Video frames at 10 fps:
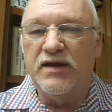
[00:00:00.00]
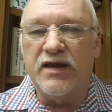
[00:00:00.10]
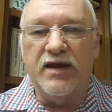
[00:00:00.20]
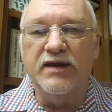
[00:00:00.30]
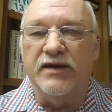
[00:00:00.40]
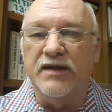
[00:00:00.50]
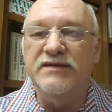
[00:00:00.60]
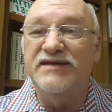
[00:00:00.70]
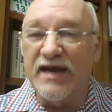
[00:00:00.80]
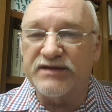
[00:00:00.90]
in
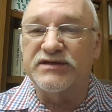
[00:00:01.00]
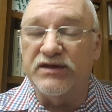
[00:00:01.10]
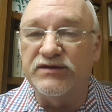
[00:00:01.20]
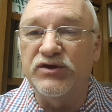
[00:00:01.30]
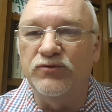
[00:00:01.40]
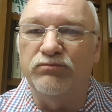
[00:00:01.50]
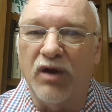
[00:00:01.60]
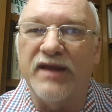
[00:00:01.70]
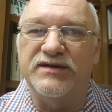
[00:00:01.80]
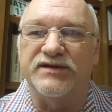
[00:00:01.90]
destitute
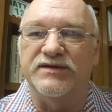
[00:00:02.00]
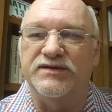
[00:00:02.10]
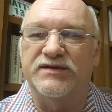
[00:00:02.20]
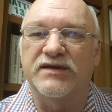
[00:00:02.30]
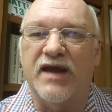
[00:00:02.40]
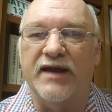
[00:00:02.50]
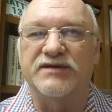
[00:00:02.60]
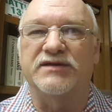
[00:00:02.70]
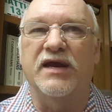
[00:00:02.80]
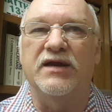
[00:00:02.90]
places,
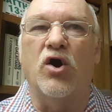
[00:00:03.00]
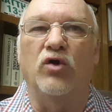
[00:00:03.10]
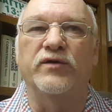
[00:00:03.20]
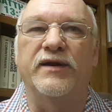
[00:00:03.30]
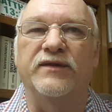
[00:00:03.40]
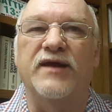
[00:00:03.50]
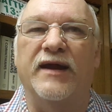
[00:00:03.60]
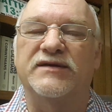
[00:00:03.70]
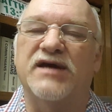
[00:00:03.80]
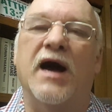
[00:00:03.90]
as they called it at
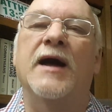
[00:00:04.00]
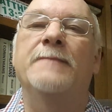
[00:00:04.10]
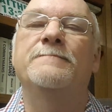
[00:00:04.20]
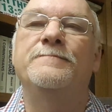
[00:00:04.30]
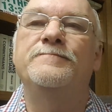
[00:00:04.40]
that time.